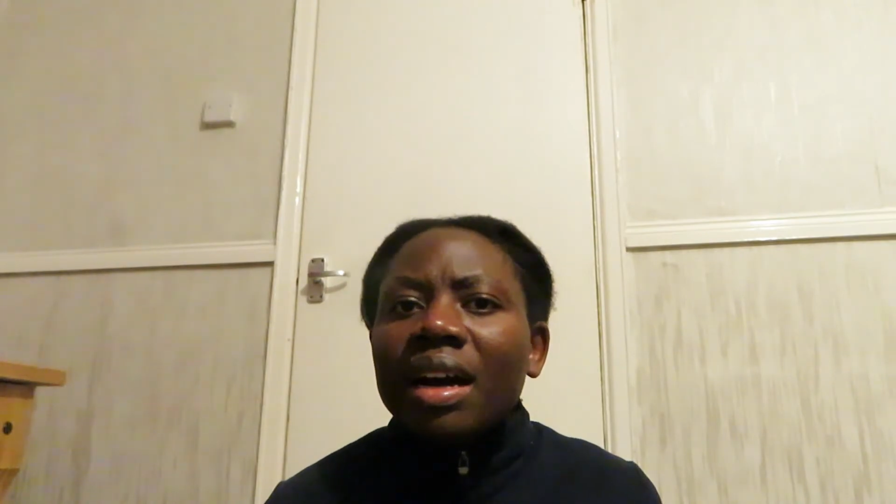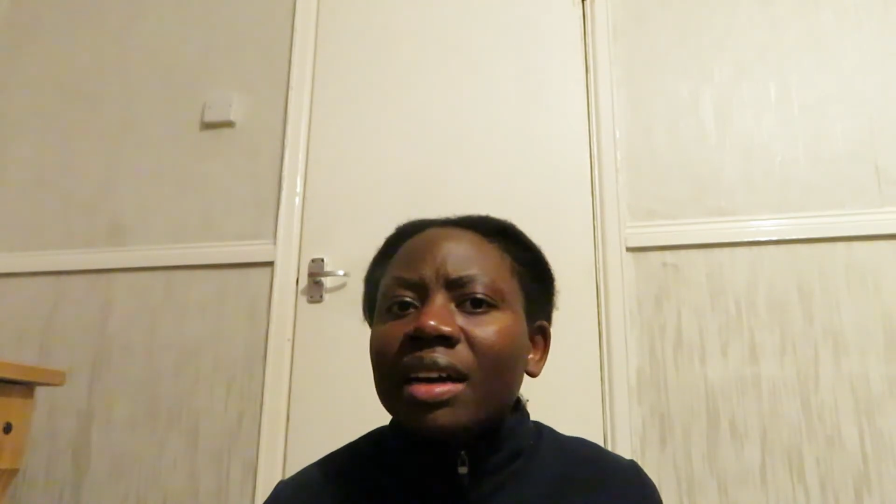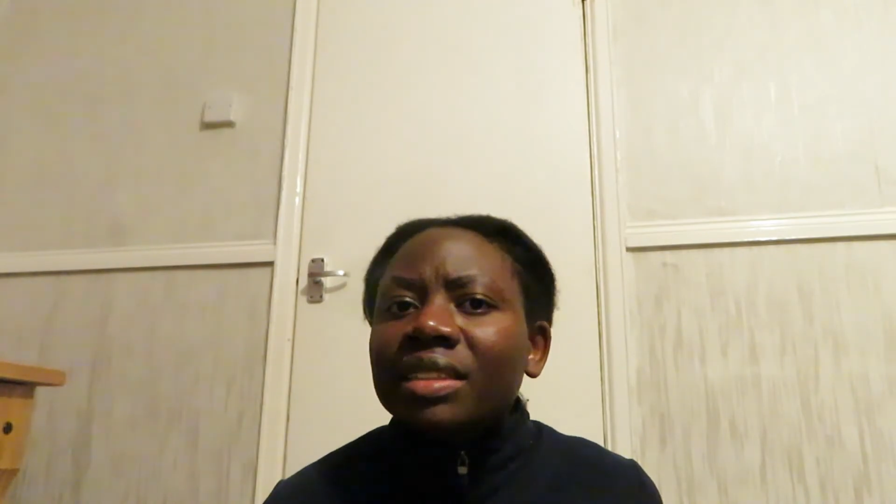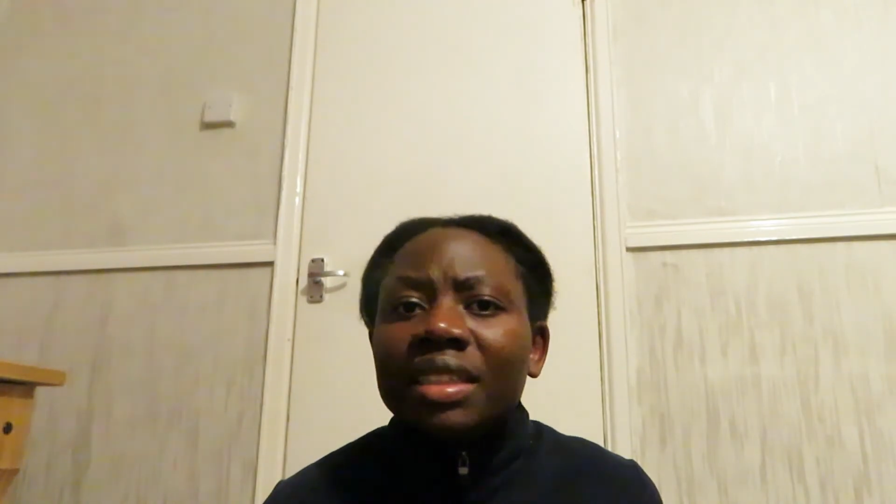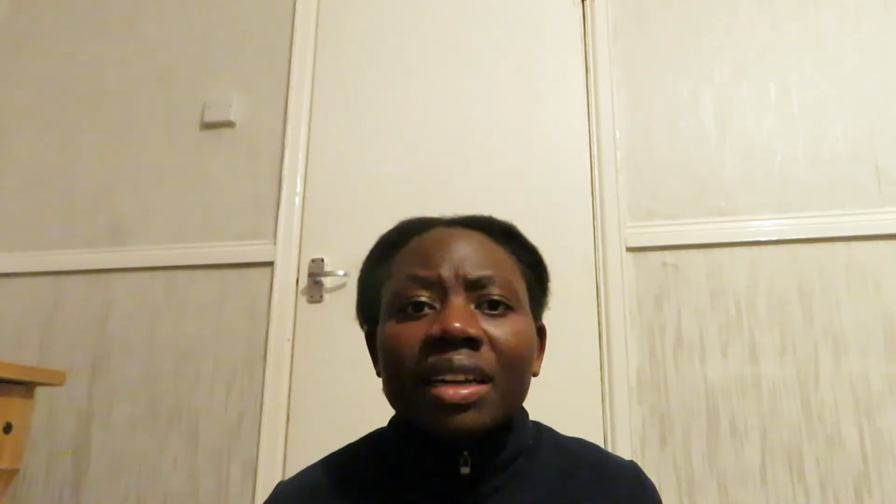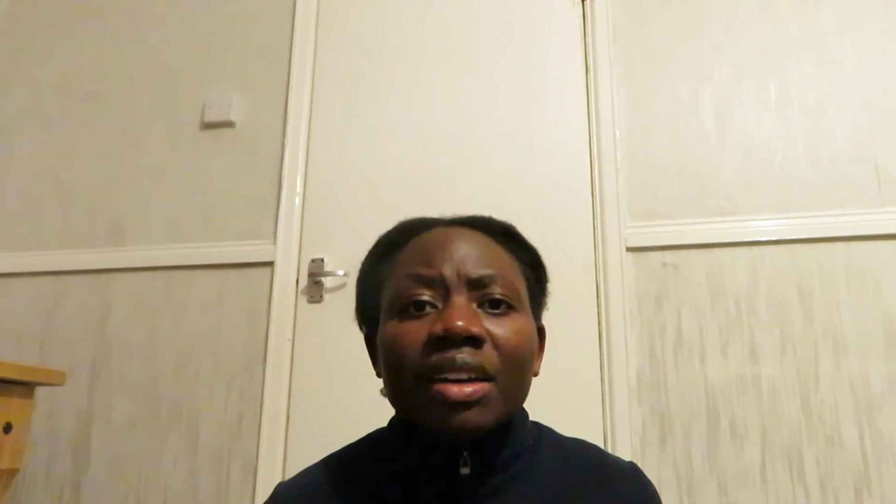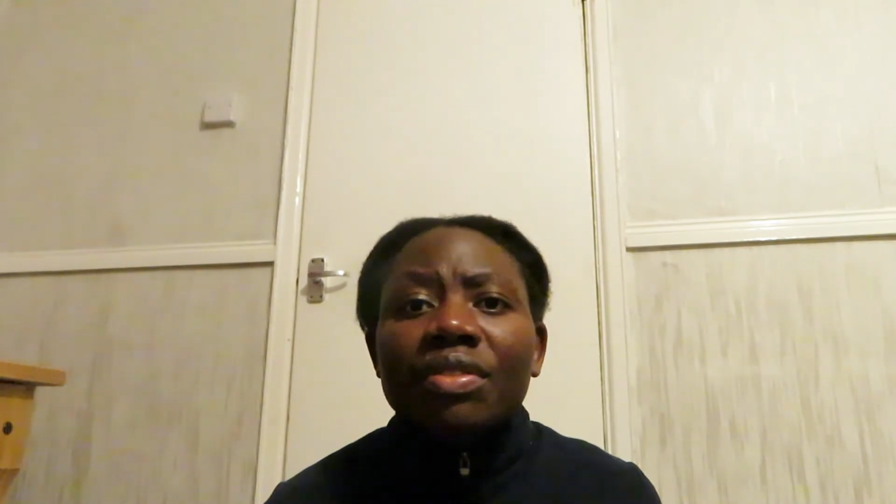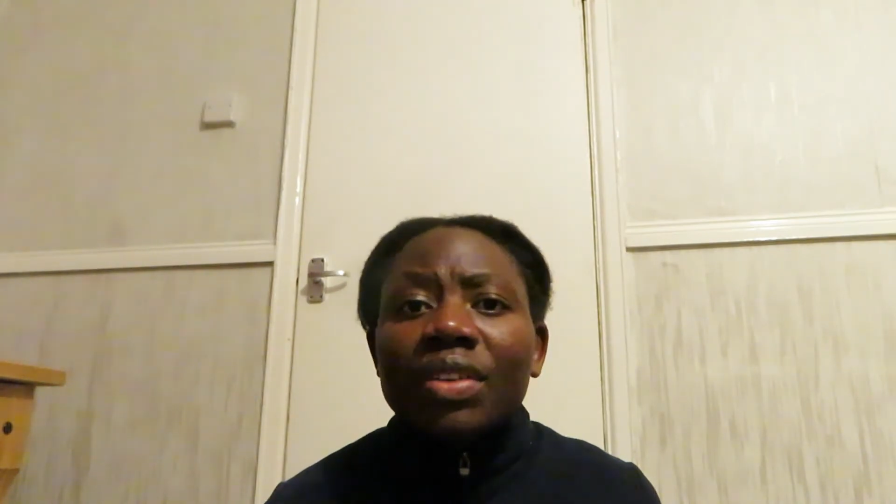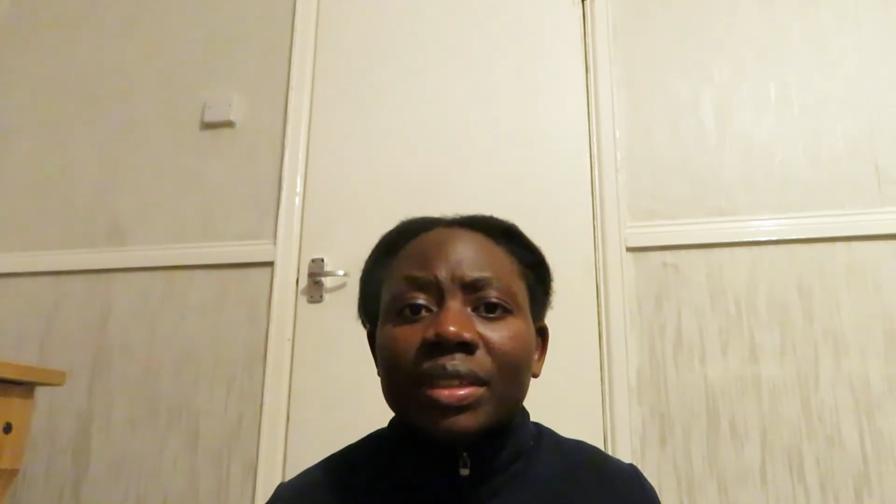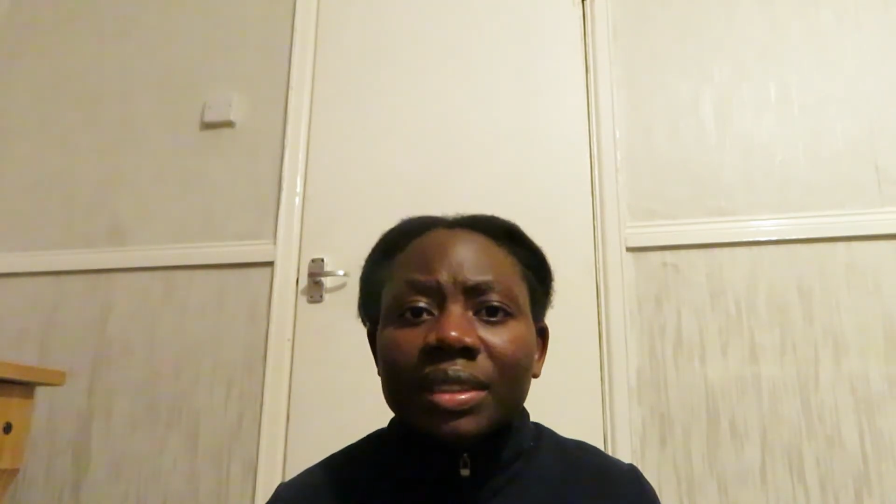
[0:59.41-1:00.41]
and take
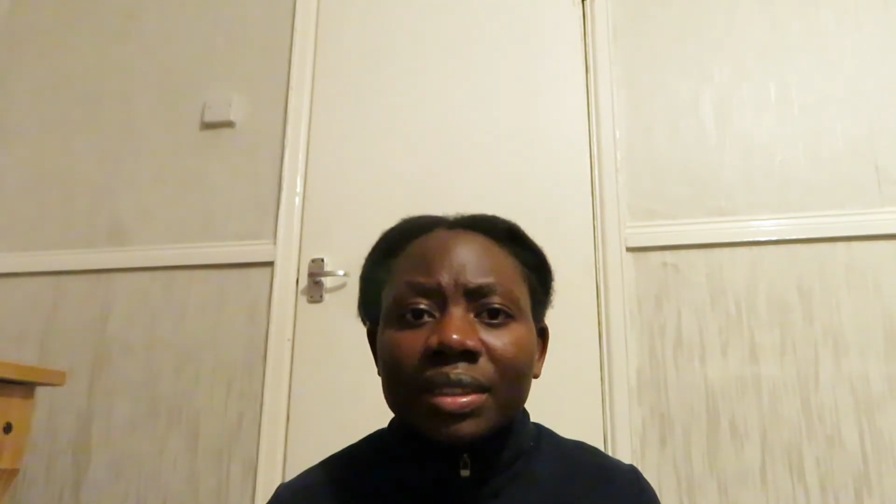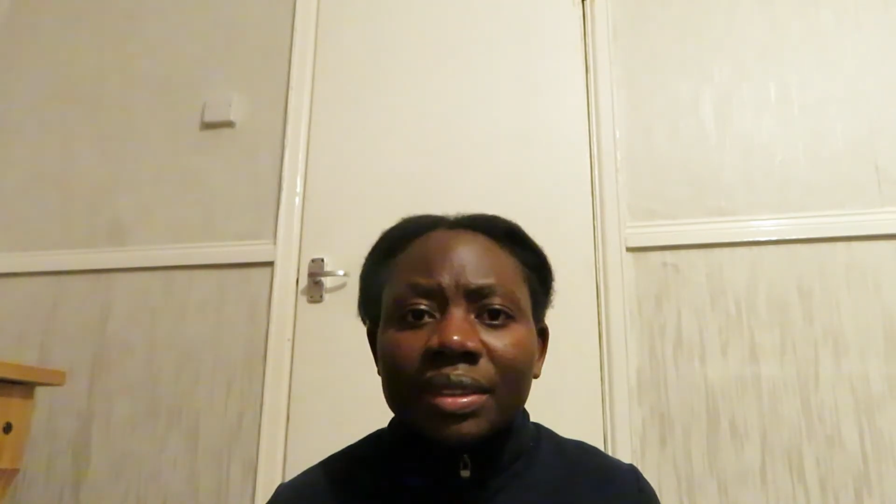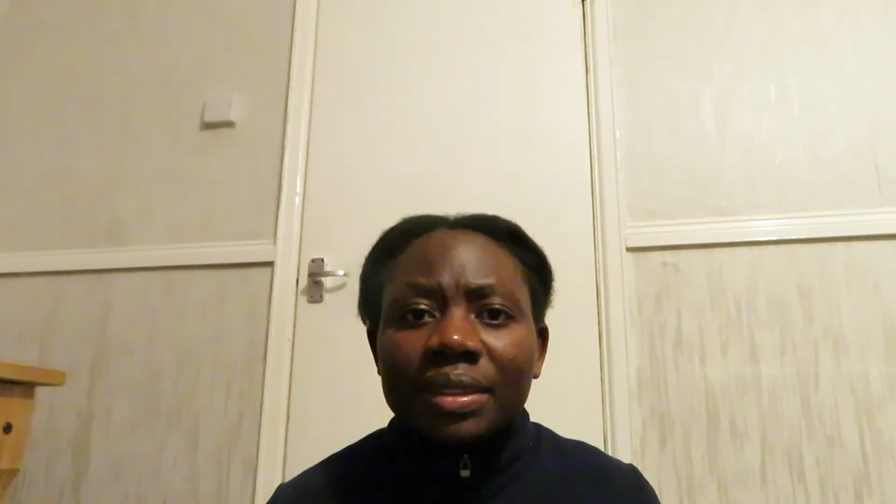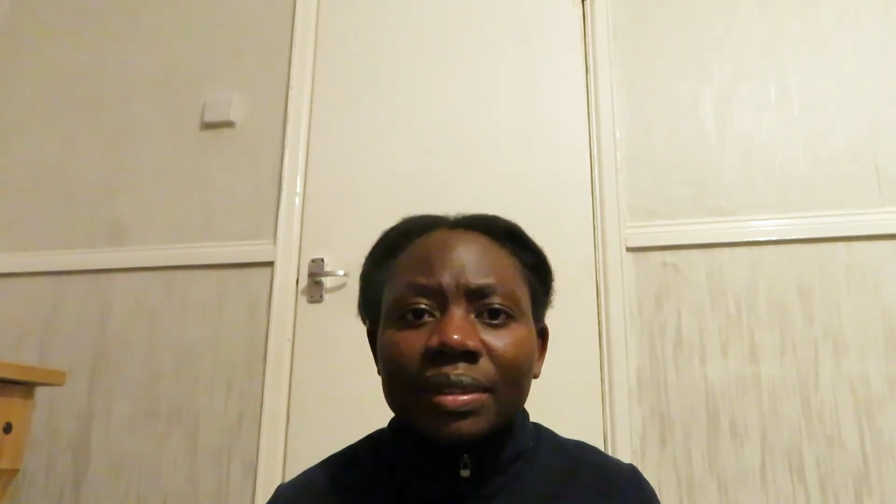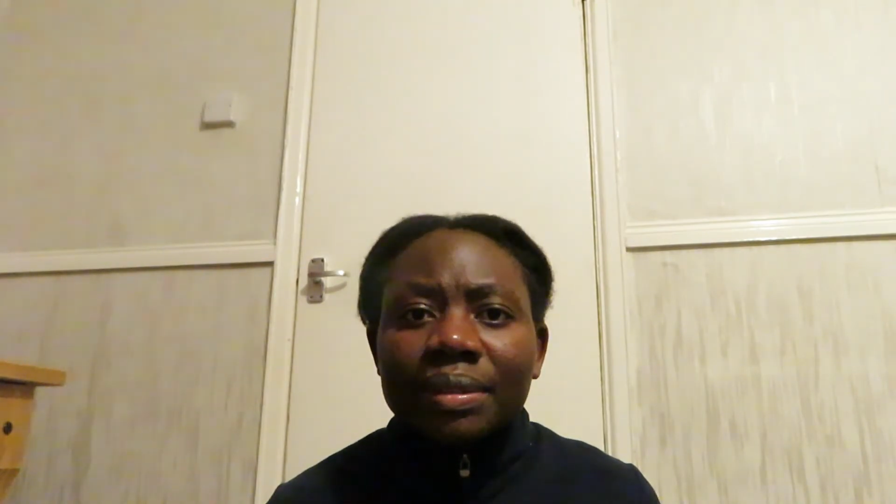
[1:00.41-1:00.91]
advantage.